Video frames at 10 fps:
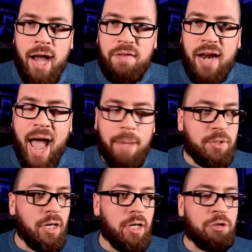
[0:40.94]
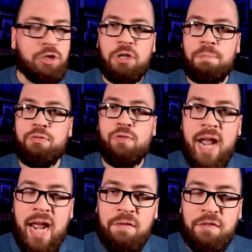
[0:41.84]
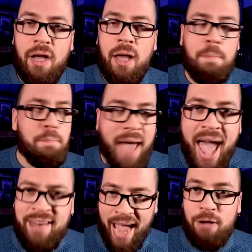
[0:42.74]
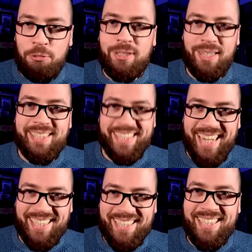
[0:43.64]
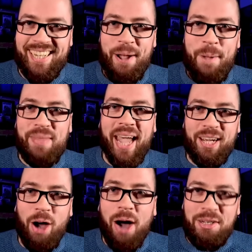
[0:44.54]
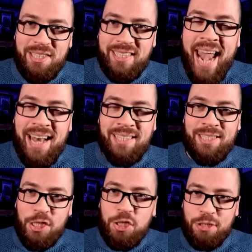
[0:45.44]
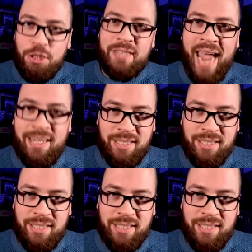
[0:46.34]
what kind of an absolute depraved madhouse is this, that God sends such